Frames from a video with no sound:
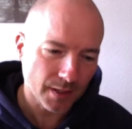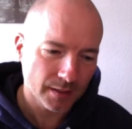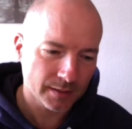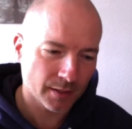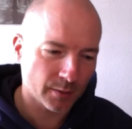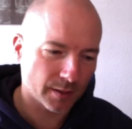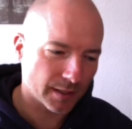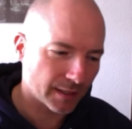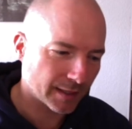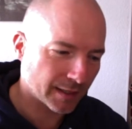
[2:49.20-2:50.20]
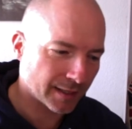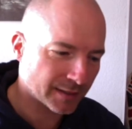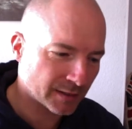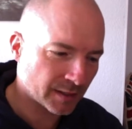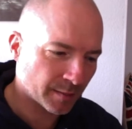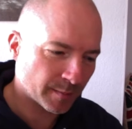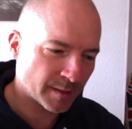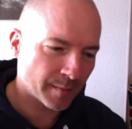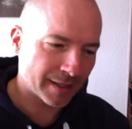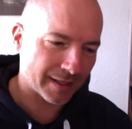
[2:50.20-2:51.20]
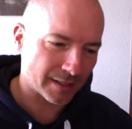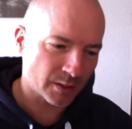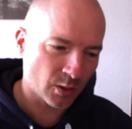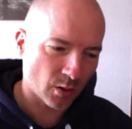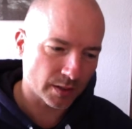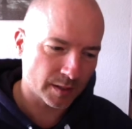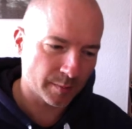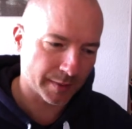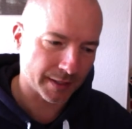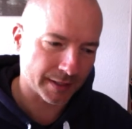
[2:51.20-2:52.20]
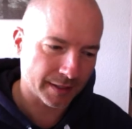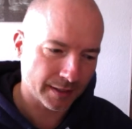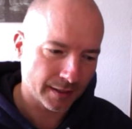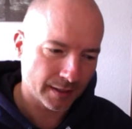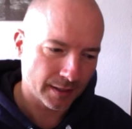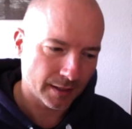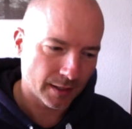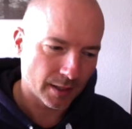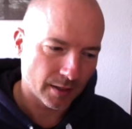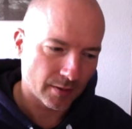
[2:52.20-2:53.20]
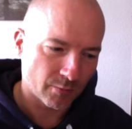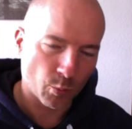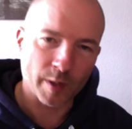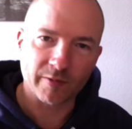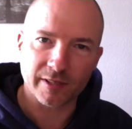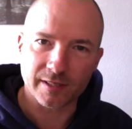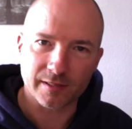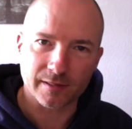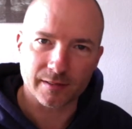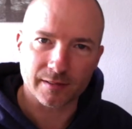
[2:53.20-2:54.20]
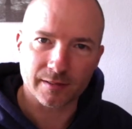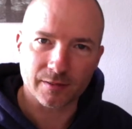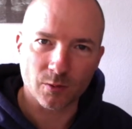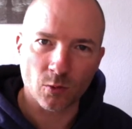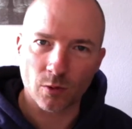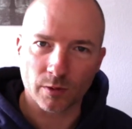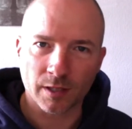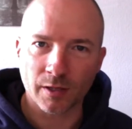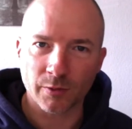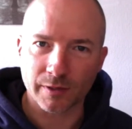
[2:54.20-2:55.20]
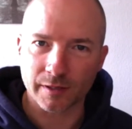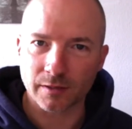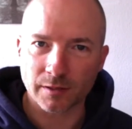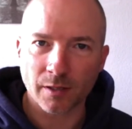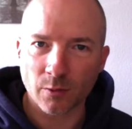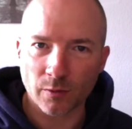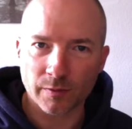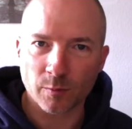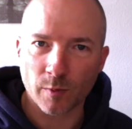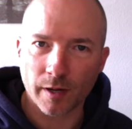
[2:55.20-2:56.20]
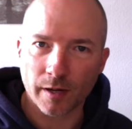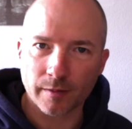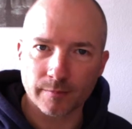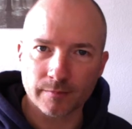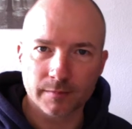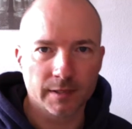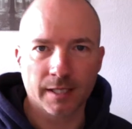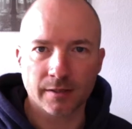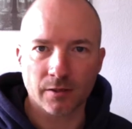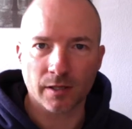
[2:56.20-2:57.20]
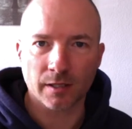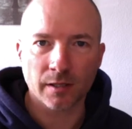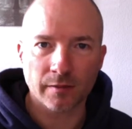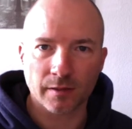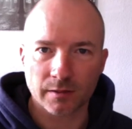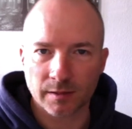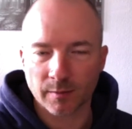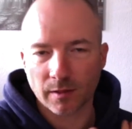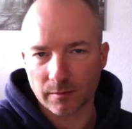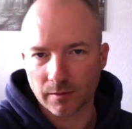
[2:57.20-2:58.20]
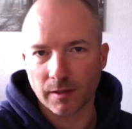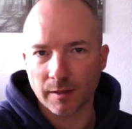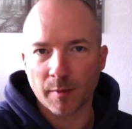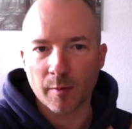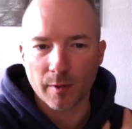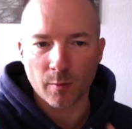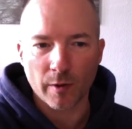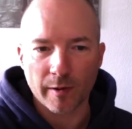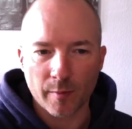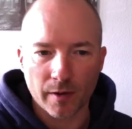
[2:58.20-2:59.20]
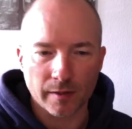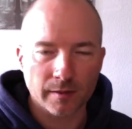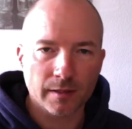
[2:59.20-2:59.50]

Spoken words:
So to me, it's got to be wind resistance or clothing, because I don't often wear skin tight clothing. Like at the moment, I'm wearing my